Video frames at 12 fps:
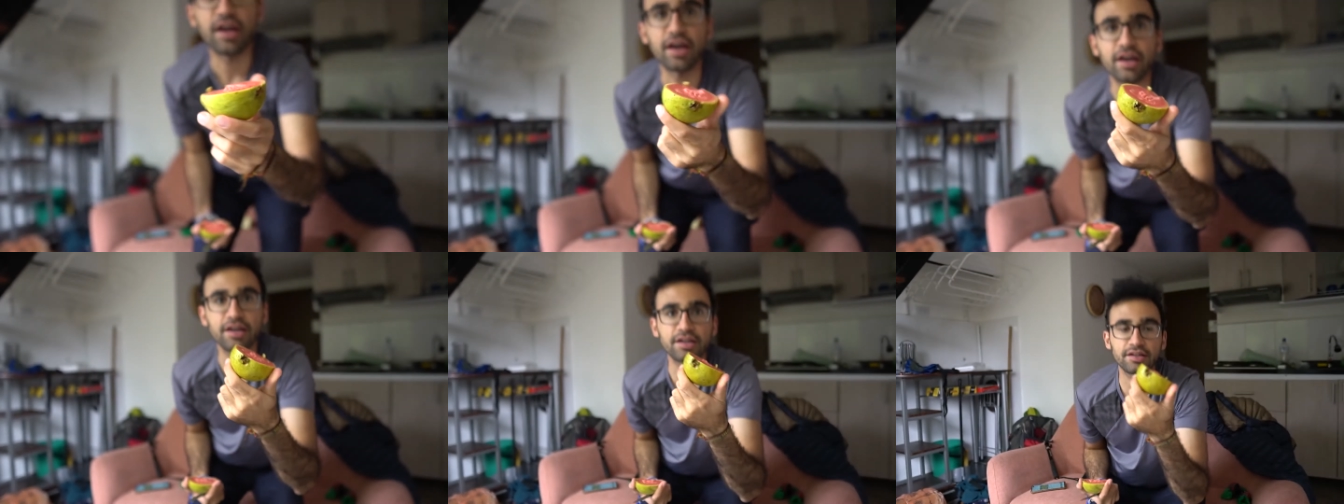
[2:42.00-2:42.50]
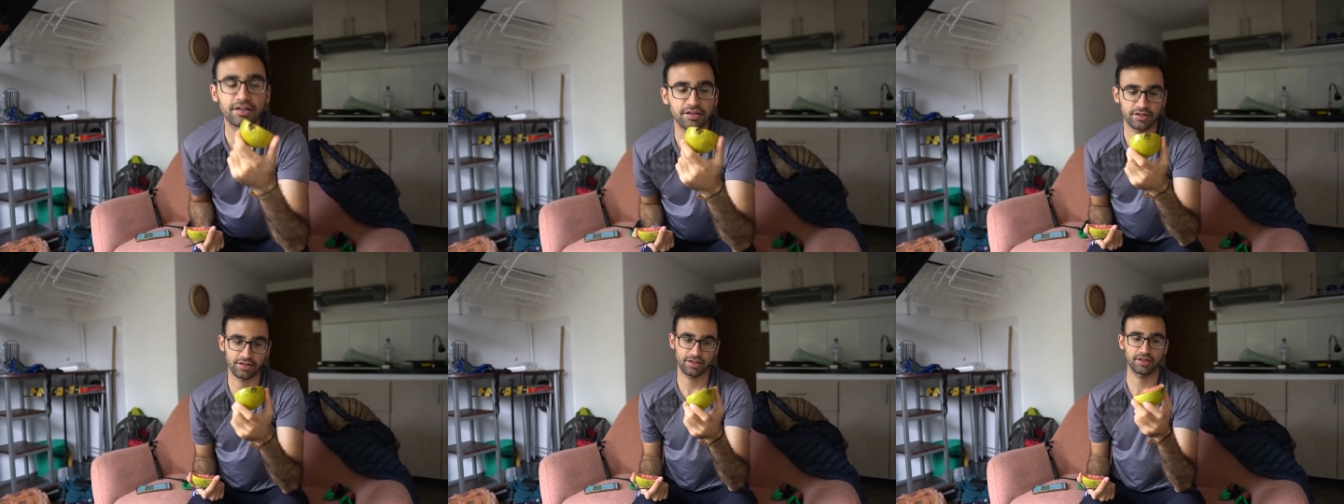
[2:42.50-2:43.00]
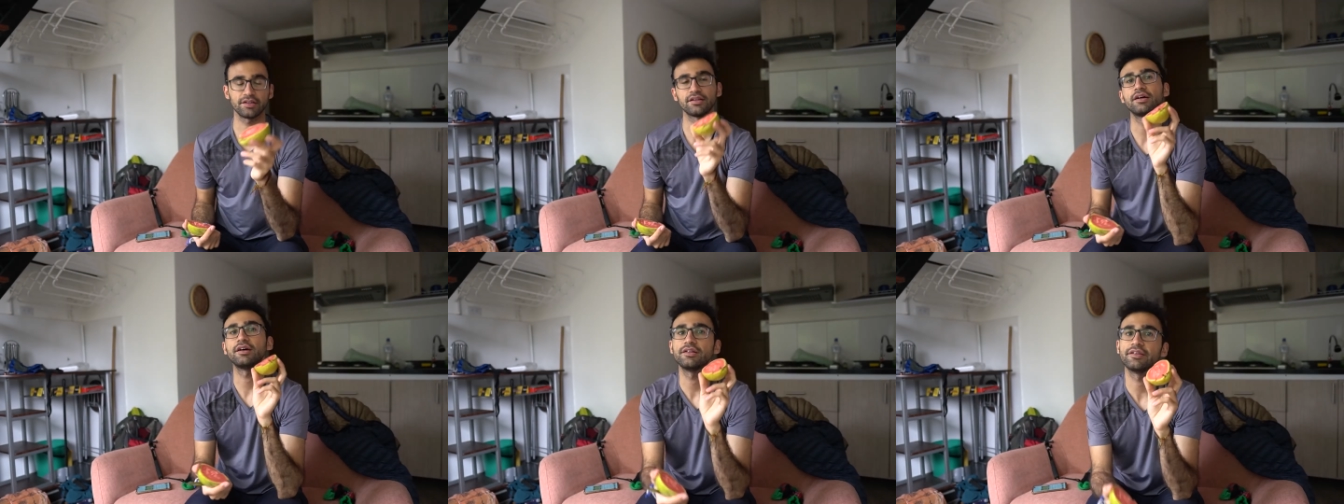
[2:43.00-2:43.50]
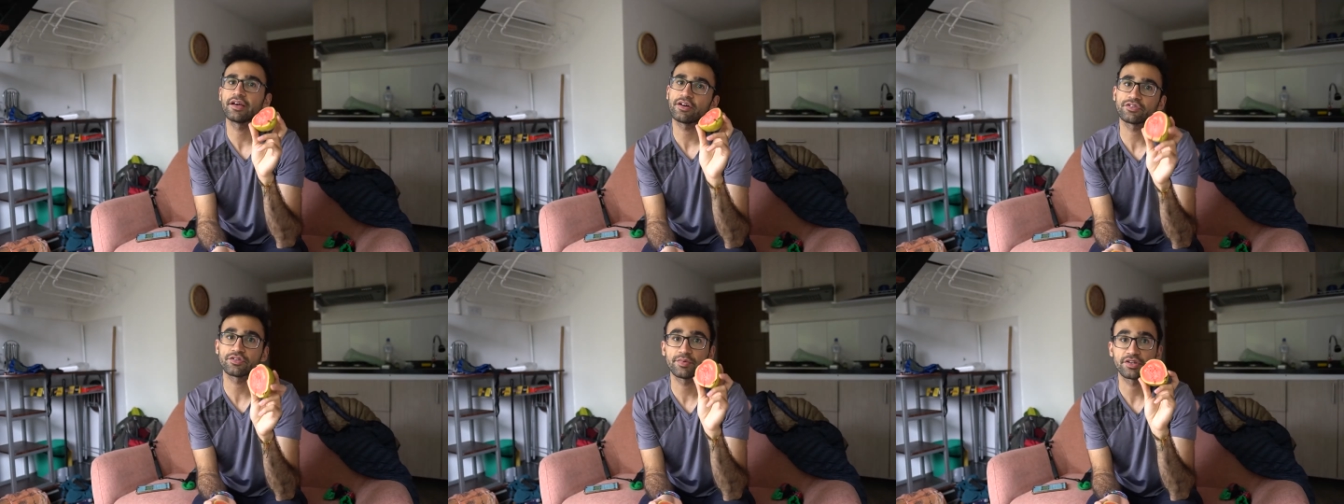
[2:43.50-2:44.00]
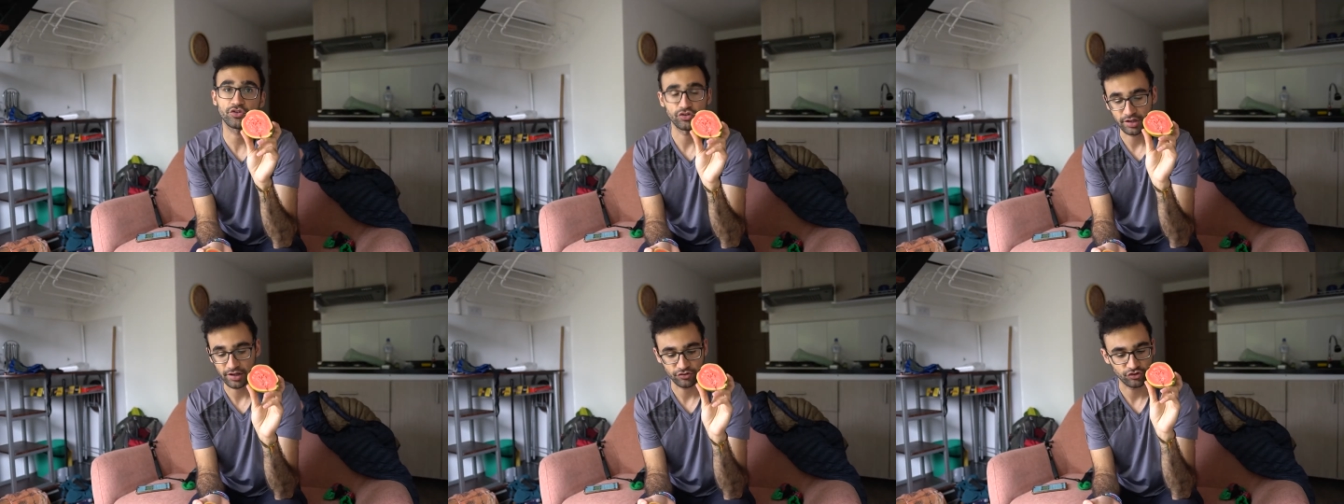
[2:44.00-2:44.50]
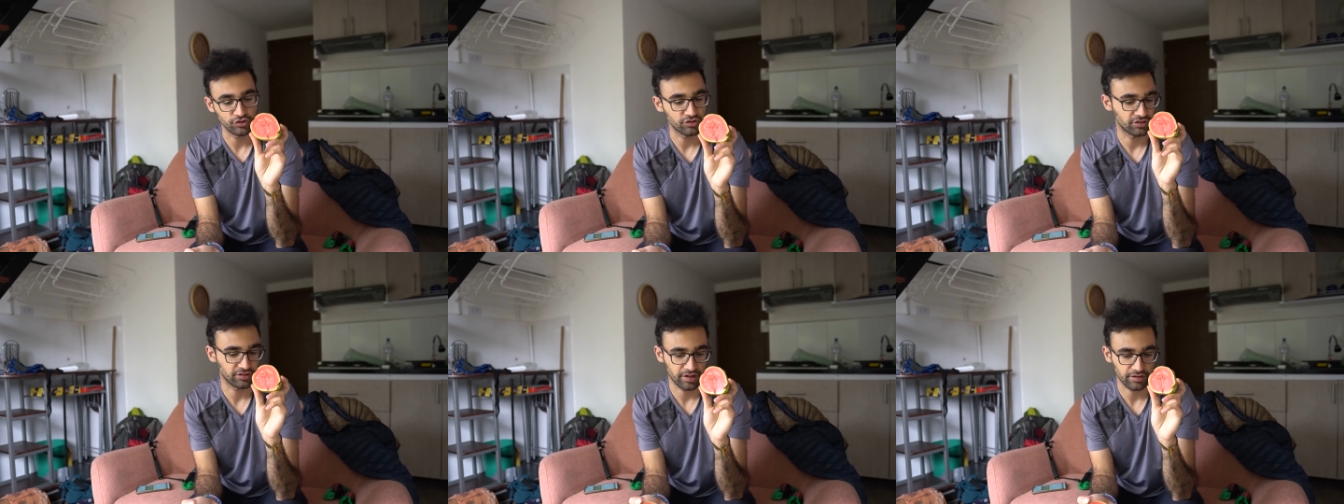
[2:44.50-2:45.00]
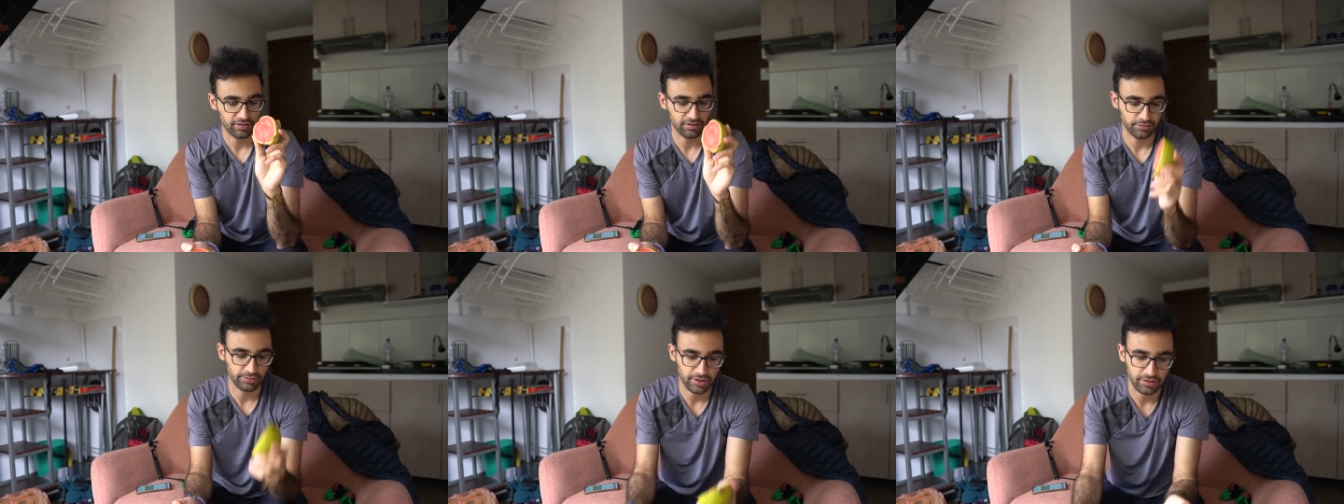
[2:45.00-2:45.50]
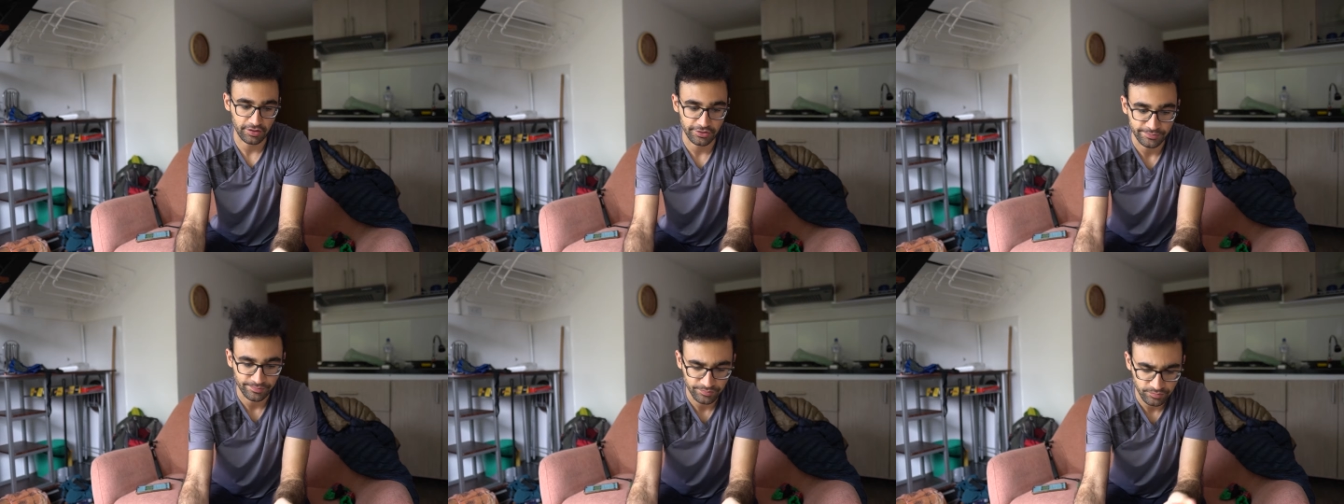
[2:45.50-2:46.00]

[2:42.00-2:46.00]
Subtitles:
and they also make a lot of juices out of this one, I know.